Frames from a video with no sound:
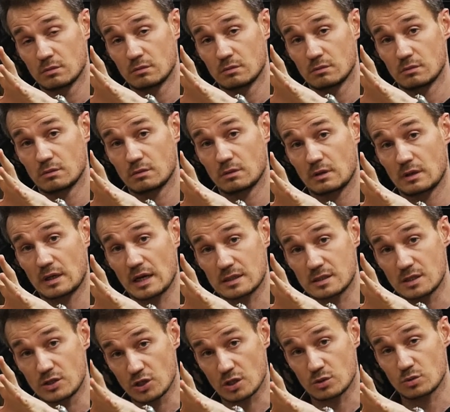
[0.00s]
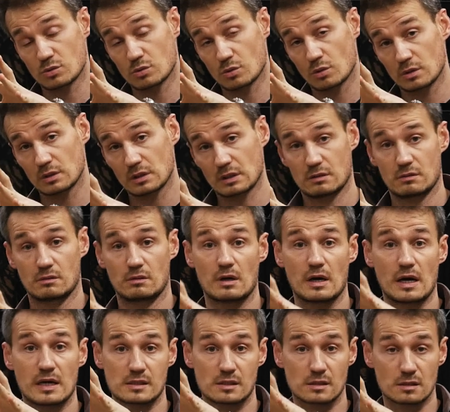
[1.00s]
things are now,
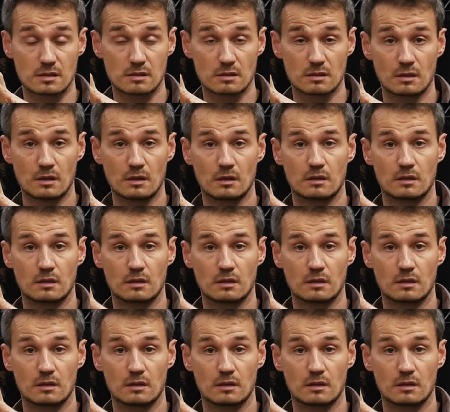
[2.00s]
as is,